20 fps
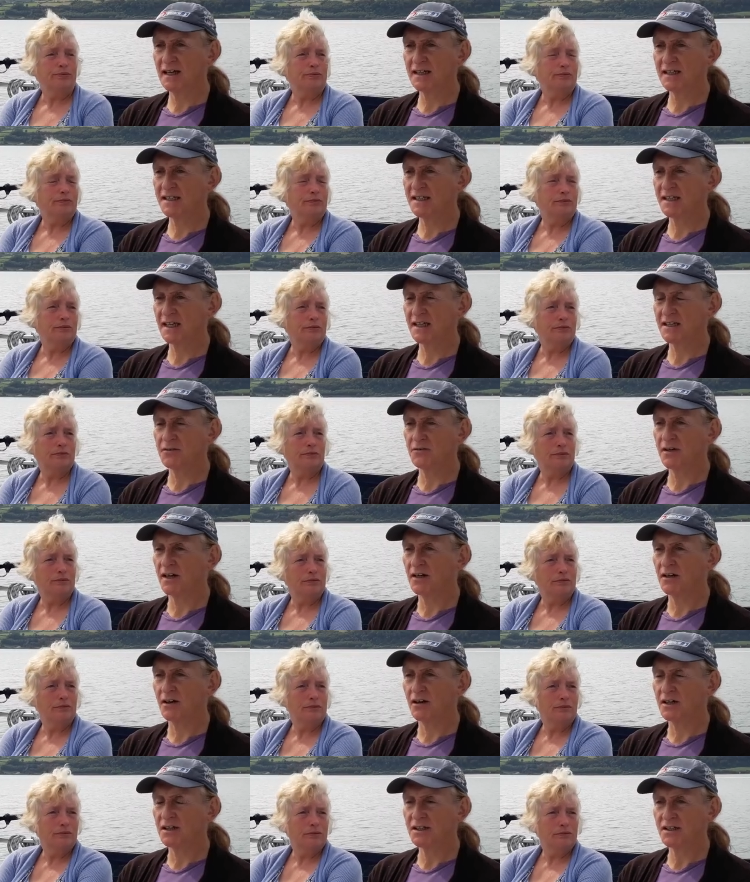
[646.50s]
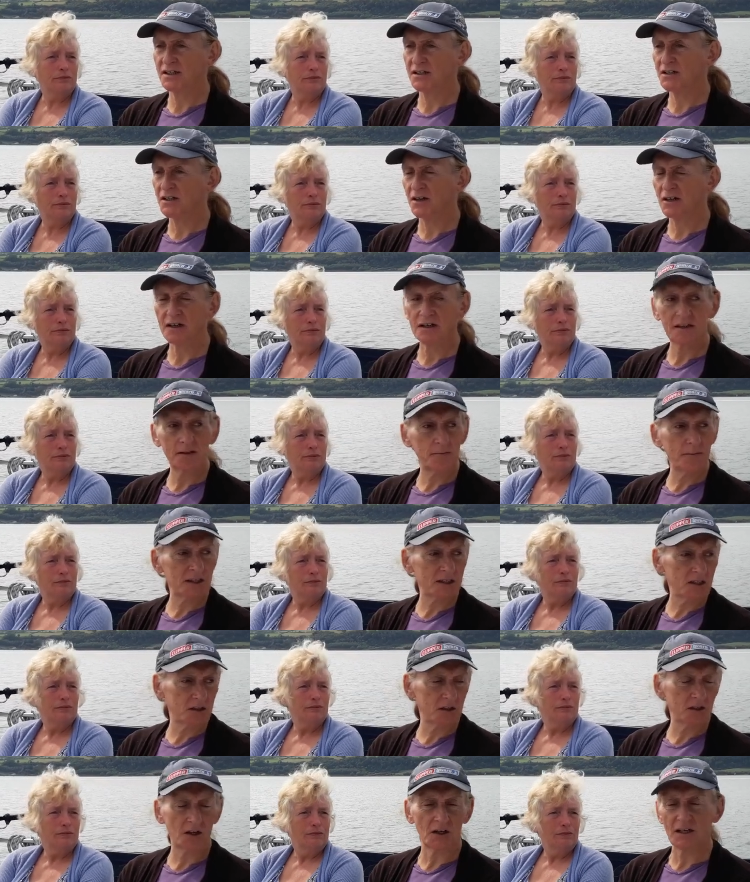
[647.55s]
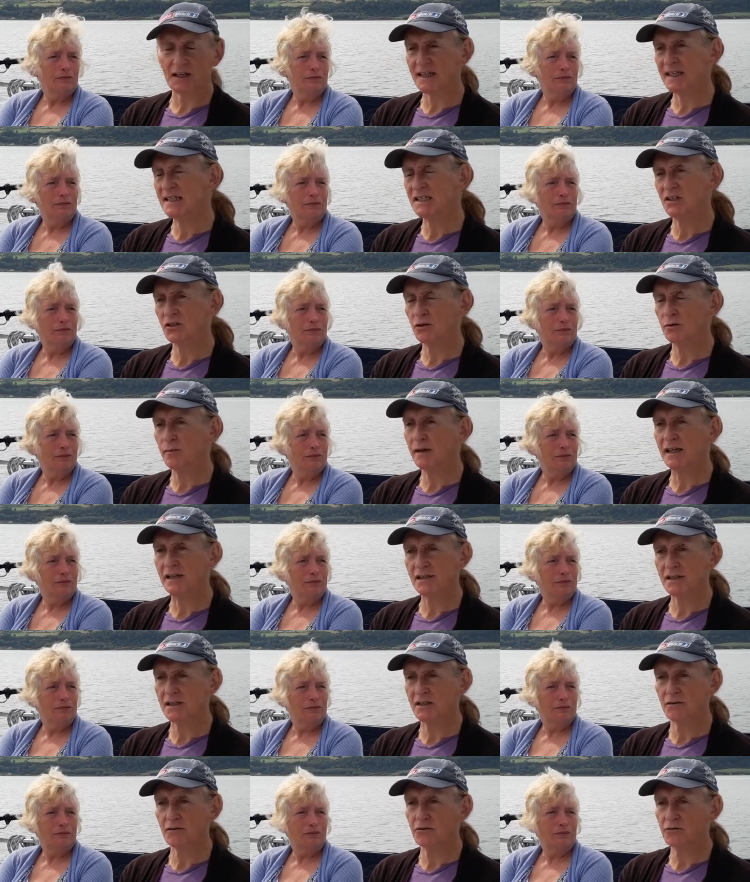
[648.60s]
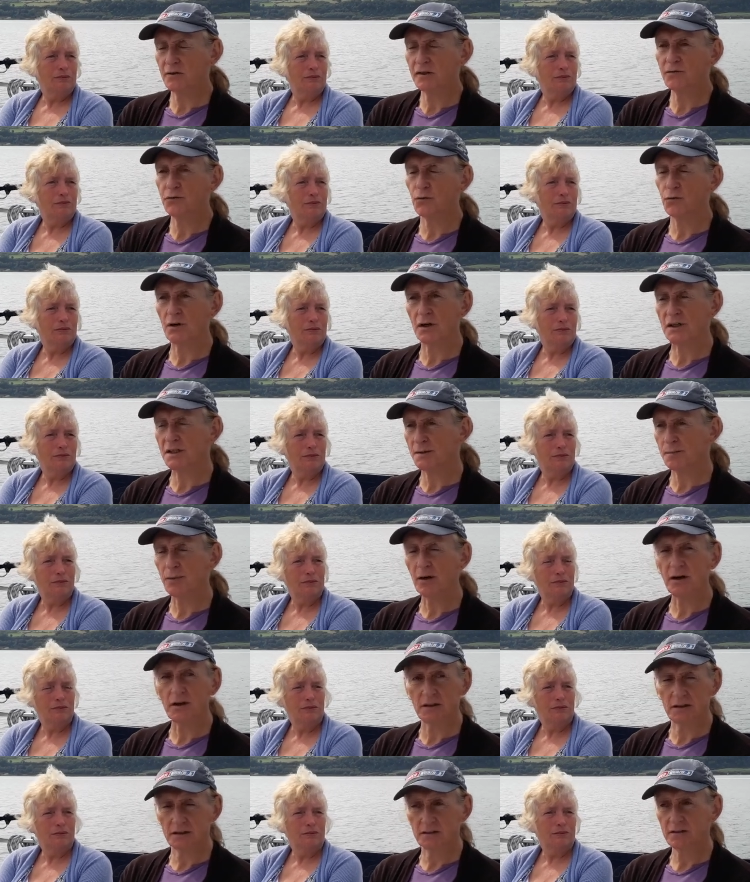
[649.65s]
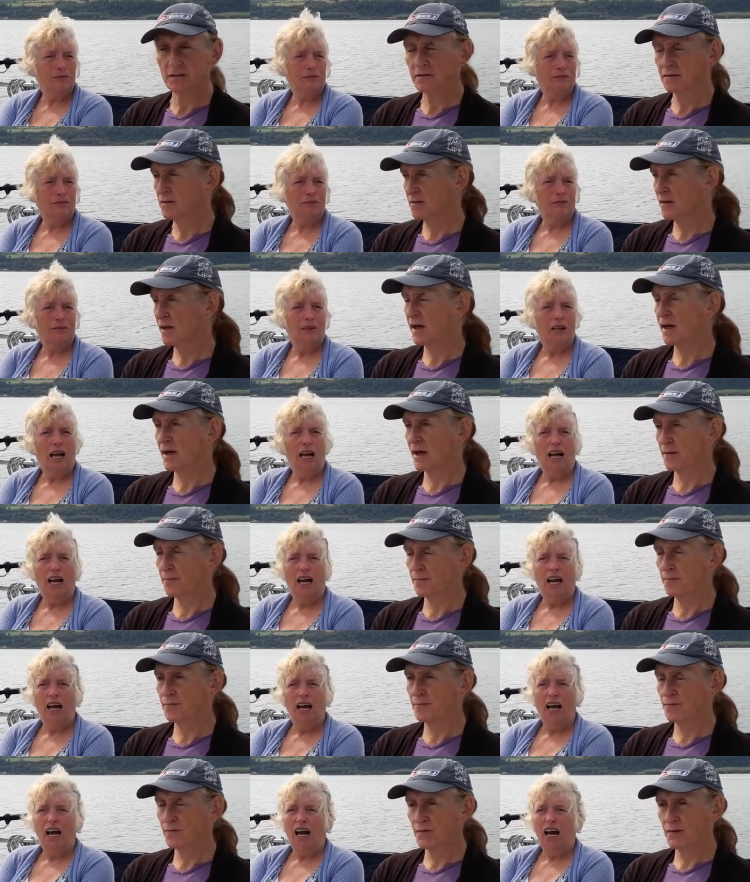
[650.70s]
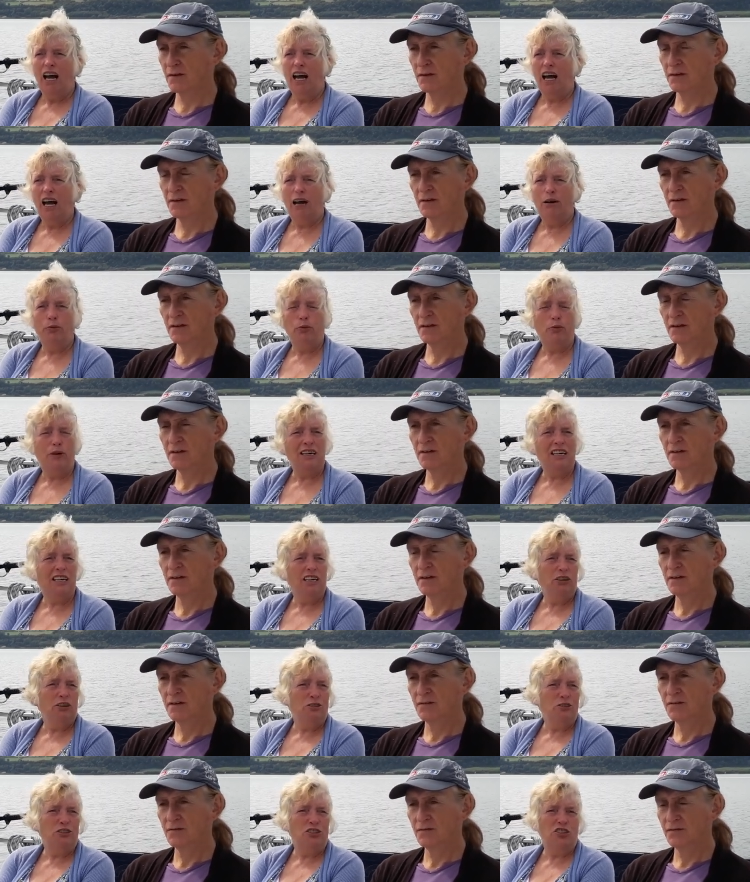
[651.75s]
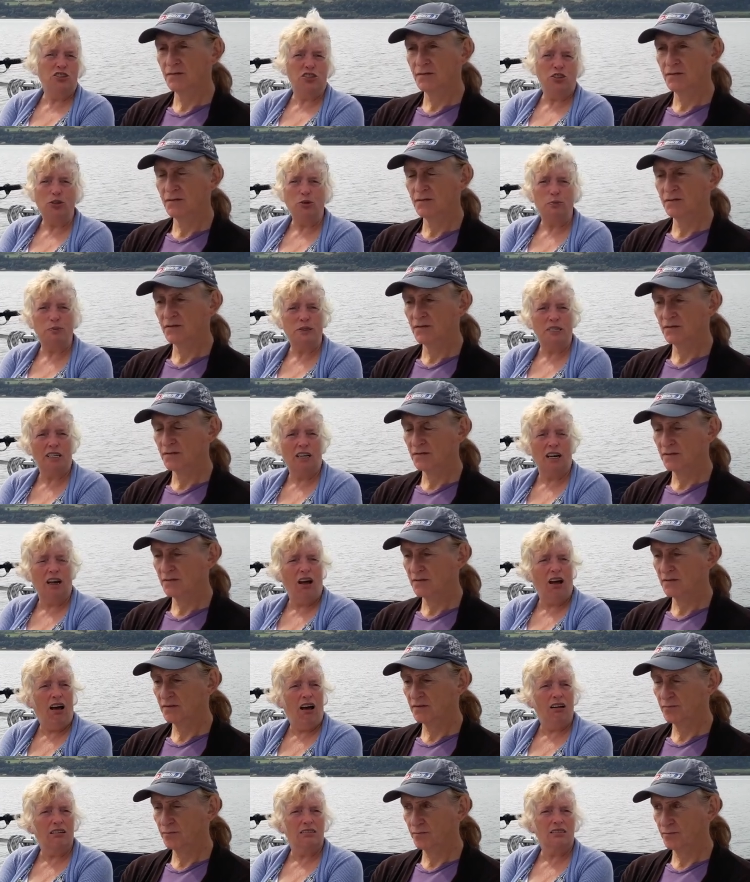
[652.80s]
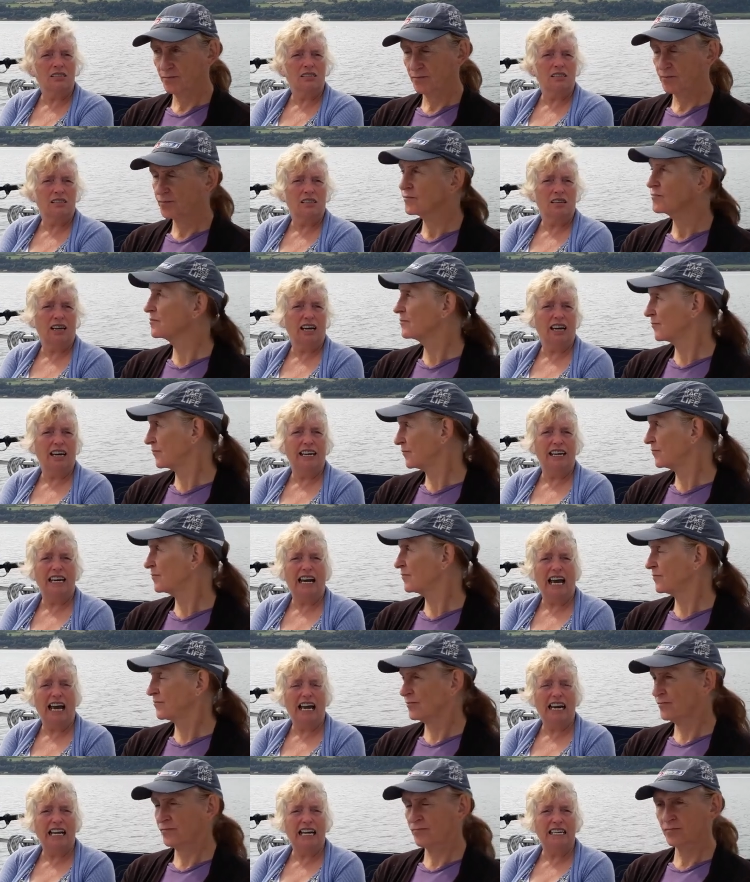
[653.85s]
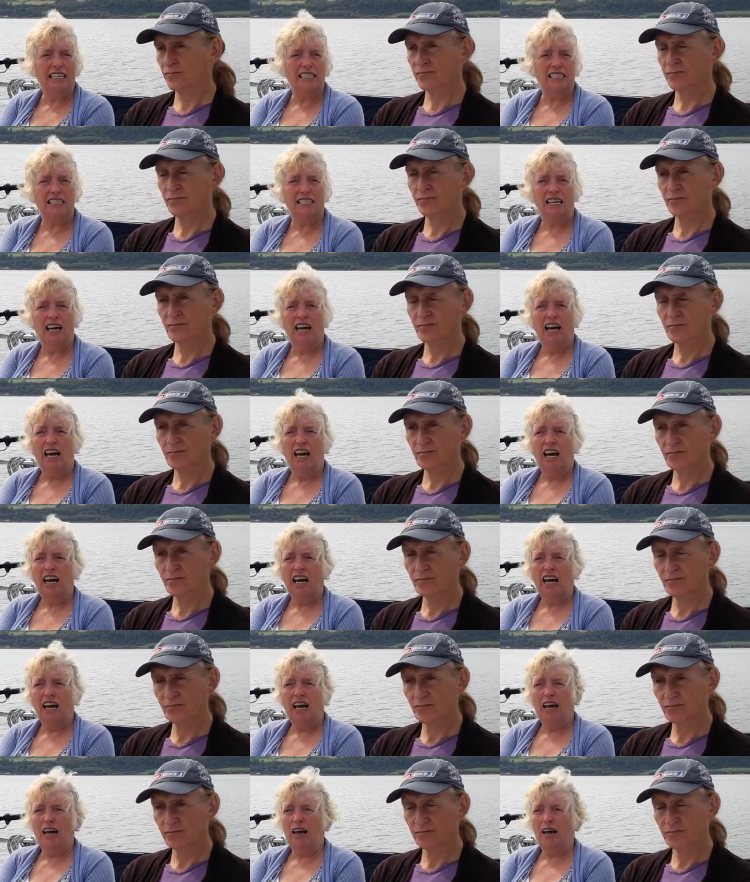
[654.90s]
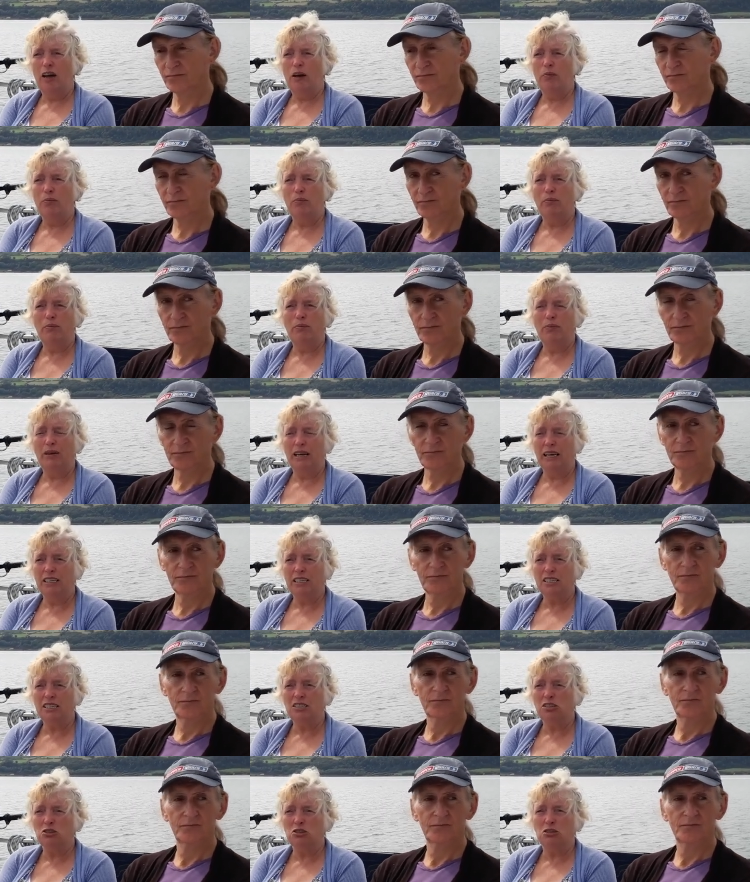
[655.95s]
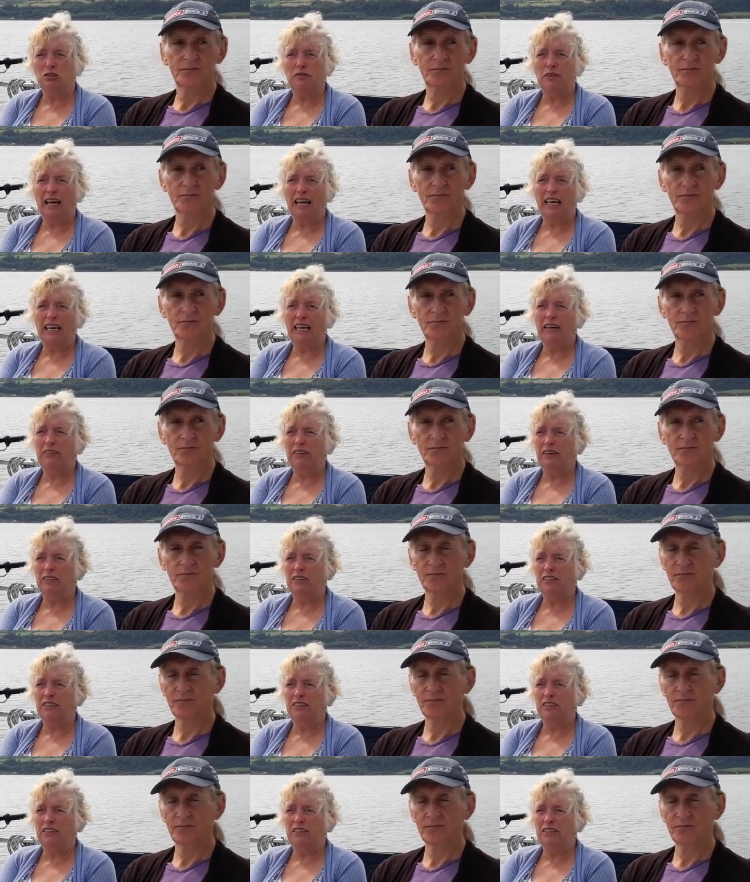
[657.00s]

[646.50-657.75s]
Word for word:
Speaker 1: like six or eight hours in the dark, then make sure you got at least two meals, you know, three, four hours apart.
Speaker 2: Uh, we use soups a lot mm-hmm. at night. Um, just sort of like, even